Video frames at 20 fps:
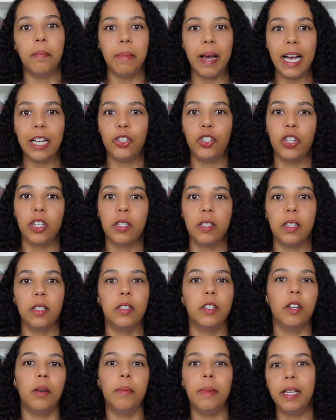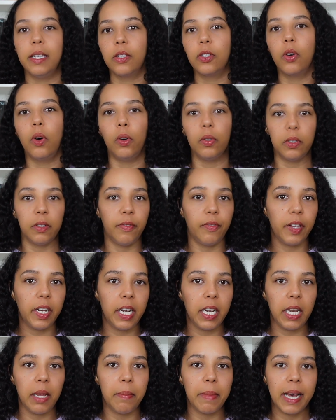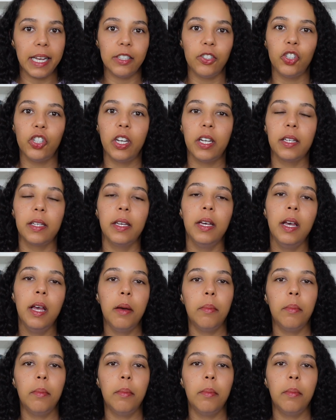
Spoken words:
magic system. It's called divinity magic.